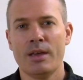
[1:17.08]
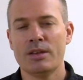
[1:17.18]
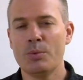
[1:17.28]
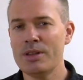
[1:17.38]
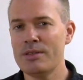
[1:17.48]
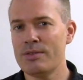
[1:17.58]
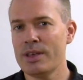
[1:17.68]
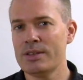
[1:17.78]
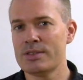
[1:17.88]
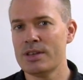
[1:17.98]
Now, one of the
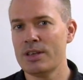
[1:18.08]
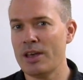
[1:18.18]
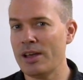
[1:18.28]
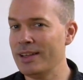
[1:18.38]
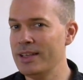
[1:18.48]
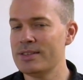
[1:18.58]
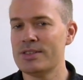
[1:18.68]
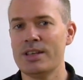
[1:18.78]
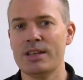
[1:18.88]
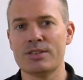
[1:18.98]
things that I like to
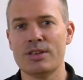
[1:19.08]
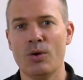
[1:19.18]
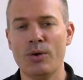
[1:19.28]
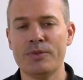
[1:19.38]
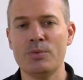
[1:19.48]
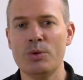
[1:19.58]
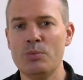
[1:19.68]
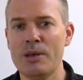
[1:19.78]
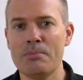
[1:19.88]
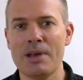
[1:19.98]
say is that often
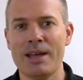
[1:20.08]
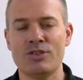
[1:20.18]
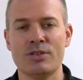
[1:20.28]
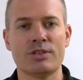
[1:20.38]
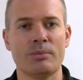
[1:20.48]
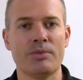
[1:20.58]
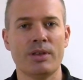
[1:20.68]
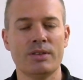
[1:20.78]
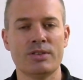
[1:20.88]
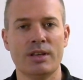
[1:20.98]
when we imagine
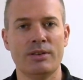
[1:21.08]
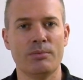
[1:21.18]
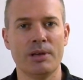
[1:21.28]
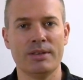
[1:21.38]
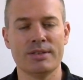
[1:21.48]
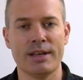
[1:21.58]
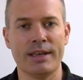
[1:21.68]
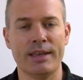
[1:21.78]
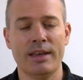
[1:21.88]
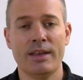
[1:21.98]
something inside our mind's
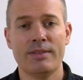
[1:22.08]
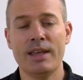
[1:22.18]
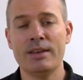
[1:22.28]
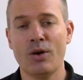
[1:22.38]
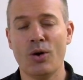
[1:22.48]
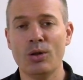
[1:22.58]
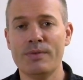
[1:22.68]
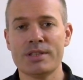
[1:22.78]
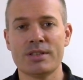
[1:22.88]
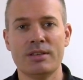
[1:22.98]
eye, then all
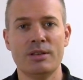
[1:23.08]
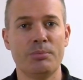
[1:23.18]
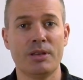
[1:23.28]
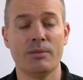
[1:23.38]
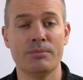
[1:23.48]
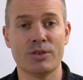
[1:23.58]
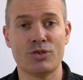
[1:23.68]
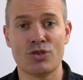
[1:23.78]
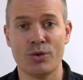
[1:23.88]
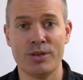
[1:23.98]
of a sudden it becomes a
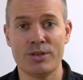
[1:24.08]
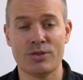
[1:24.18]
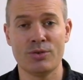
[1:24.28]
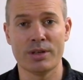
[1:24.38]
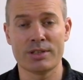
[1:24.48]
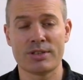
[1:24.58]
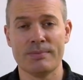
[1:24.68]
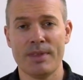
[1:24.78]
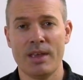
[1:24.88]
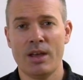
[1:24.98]
choice to
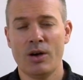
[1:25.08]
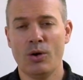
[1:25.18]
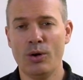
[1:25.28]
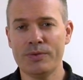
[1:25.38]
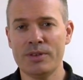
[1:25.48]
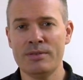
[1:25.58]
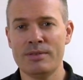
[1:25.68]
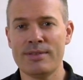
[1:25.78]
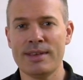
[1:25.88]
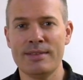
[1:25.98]
us. Often
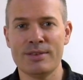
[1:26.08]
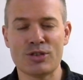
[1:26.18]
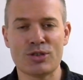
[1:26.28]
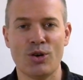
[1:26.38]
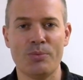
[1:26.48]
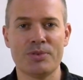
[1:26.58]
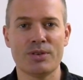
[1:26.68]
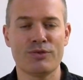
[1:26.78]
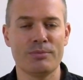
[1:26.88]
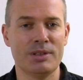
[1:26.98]
the thing that stops
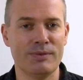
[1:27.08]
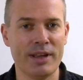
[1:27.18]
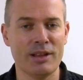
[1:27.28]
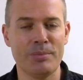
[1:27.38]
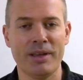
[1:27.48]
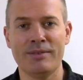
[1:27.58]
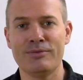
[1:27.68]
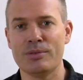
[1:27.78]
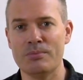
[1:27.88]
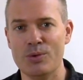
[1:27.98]
us from developing,
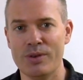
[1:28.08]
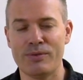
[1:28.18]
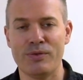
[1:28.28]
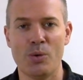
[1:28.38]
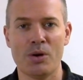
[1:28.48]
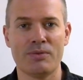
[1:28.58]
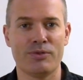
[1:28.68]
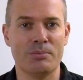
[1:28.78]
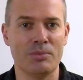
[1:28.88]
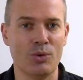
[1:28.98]
from moving forward,
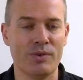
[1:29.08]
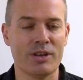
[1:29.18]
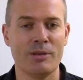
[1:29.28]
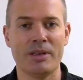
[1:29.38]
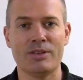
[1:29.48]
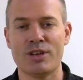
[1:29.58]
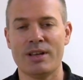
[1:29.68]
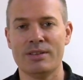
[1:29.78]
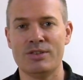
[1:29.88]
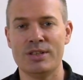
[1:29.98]
from overcoming
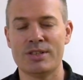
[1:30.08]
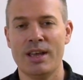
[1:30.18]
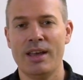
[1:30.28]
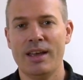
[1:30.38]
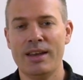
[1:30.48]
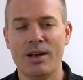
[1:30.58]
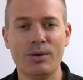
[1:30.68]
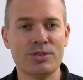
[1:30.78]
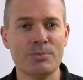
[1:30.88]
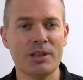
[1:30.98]
challenges, and
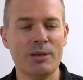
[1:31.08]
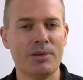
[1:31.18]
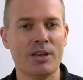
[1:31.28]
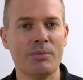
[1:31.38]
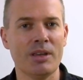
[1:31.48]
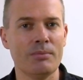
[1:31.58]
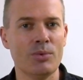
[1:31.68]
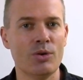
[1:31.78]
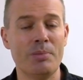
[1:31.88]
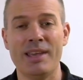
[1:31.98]
ultimately becoming a
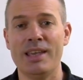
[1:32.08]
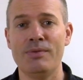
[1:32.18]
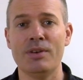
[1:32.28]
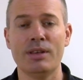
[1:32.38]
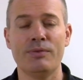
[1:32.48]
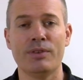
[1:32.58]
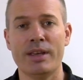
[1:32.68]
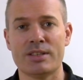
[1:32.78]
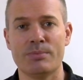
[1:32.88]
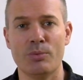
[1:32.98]
more behaviourally
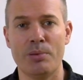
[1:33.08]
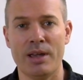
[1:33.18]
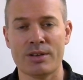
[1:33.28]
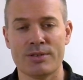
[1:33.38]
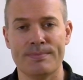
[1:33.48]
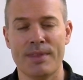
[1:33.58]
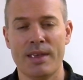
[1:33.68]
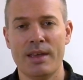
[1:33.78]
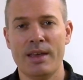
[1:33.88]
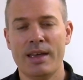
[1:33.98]
flexible person
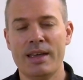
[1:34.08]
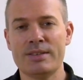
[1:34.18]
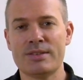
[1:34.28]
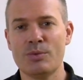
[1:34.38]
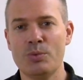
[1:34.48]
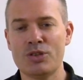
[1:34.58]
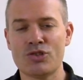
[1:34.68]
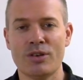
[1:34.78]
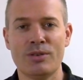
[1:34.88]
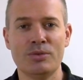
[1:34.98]
is that we
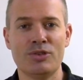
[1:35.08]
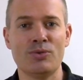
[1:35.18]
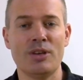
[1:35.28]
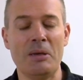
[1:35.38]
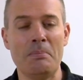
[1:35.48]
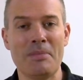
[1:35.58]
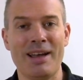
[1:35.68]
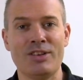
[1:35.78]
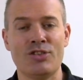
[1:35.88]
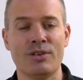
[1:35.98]
struggle to
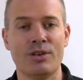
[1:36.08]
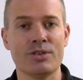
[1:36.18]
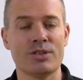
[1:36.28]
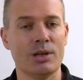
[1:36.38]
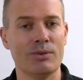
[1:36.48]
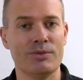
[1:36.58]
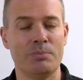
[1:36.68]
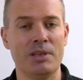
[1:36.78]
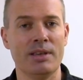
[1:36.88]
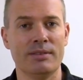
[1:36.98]
imagine ourselves
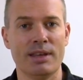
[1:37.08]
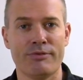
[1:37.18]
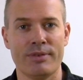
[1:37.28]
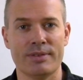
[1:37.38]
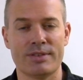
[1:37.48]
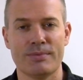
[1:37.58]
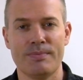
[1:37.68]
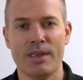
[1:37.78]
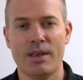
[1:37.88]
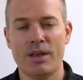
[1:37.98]
being different.
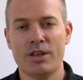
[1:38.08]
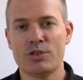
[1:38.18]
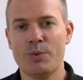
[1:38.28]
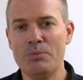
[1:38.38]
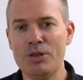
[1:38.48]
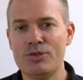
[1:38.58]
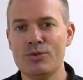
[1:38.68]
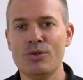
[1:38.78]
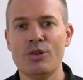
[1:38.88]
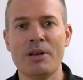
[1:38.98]
So when we
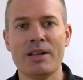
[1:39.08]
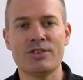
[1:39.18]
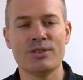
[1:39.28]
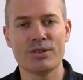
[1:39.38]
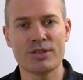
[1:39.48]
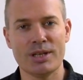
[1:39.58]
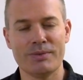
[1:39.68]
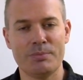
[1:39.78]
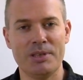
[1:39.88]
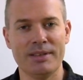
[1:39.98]
do imagine
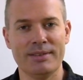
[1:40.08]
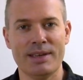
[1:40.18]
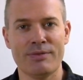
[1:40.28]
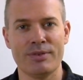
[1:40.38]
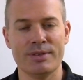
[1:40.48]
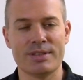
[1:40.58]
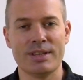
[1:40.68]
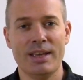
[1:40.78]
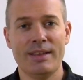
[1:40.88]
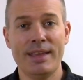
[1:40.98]
ourselves being
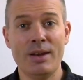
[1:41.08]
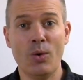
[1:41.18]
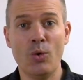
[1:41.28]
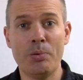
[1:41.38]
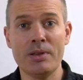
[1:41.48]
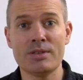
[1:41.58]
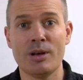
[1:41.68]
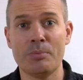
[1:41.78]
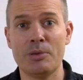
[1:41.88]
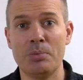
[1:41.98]
different, then it opens
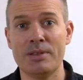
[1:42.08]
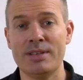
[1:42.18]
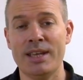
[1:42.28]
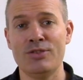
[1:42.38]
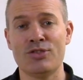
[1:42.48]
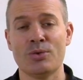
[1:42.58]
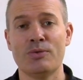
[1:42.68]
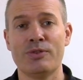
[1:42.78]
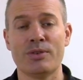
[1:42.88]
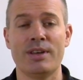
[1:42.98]
up the
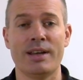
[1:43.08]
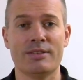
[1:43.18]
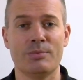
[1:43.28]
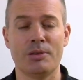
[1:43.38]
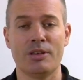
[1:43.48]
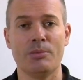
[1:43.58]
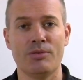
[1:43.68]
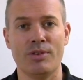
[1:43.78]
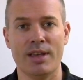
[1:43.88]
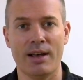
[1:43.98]
potential for that to become
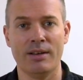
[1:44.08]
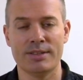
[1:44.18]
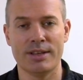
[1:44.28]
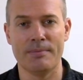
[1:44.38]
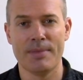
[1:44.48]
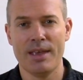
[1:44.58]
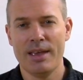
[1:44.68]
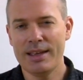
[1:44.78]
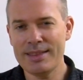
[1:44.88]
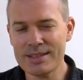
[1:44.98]
a reality.
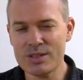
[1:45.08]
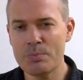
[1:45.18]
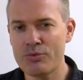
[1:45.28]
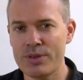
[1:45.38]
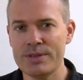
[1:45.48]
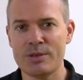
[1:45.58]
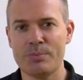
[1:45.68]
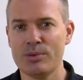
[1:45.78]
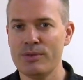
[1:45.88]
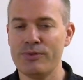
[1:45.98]
And that's the
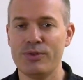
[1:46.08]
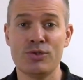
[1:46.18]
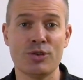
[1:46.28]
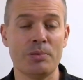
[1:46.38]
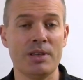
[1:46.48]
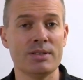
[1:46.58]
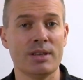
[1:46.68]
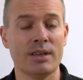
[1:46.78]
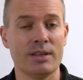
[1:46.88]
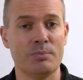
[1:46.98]
principle that future
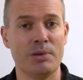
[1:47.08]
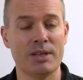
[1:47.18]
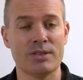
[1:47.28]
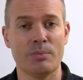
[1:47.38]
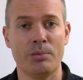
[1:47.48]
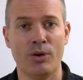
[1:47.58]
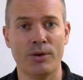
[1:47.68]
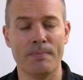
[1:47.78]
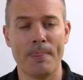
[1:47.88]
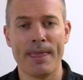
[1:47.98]
pacing is based
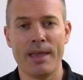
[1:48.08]
upon.